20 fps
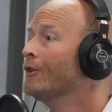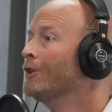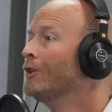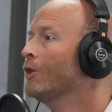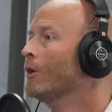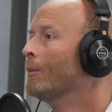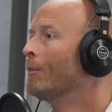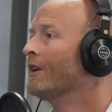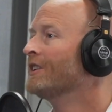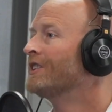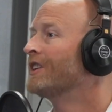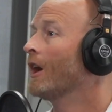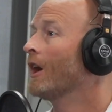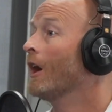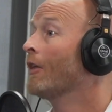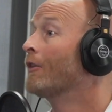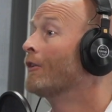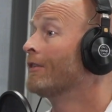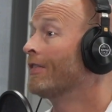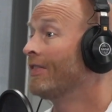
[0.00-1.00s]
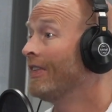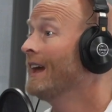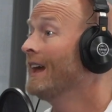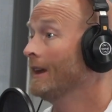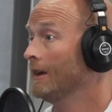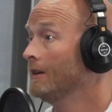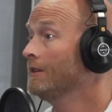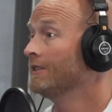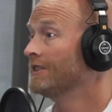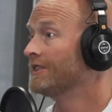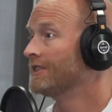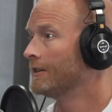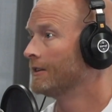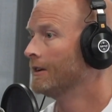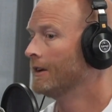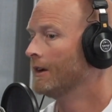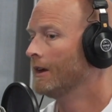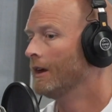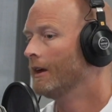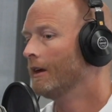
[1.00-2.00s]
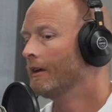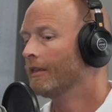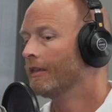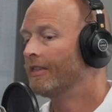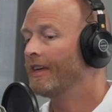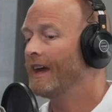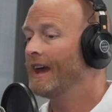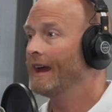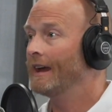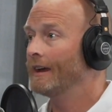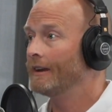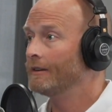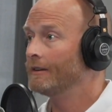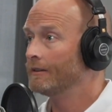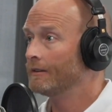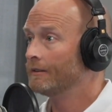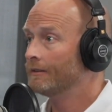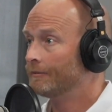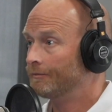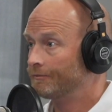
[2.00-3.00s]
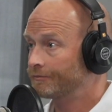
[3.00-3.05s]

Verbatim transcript: do a bunch of other things than